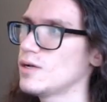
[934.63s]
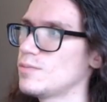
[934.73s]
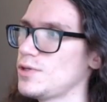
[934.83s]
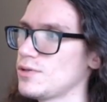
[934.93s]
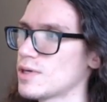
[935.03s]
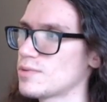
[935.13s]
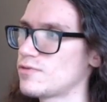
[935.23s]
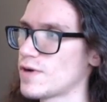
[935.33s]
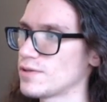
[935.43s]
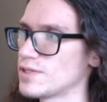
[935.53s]
But you can grab a
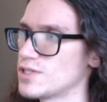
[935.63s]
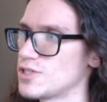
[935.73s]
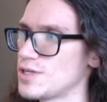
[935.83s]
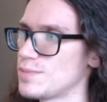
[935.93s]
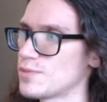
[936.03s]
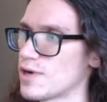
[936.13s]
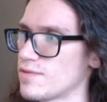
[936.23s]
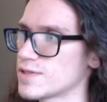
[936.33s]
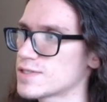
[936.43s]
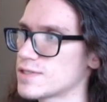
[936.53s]
fairly cheap
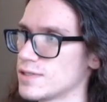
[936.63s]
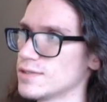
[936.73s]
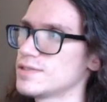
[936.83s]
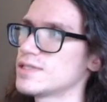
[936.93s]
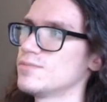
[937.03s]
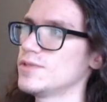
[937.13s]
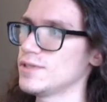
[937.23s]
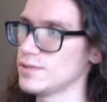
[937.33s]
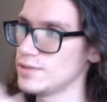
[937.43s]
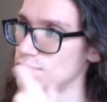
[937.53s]
graphics card,
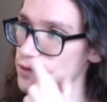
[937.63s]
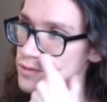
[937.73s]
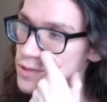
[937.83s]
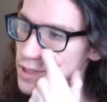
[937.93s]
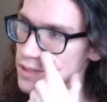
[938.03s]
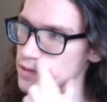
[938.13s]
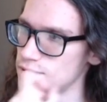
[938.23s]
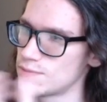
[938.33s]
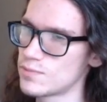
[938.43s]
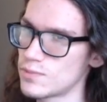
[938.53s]
something used and
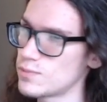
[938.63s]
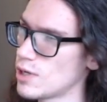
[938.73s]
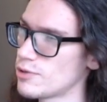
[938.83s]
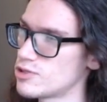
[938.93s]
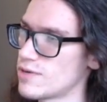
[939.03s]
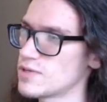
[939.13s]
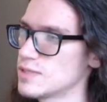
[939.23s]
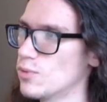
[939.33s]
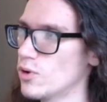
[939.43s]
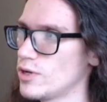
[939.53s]
probably driver
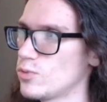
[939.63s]
supported.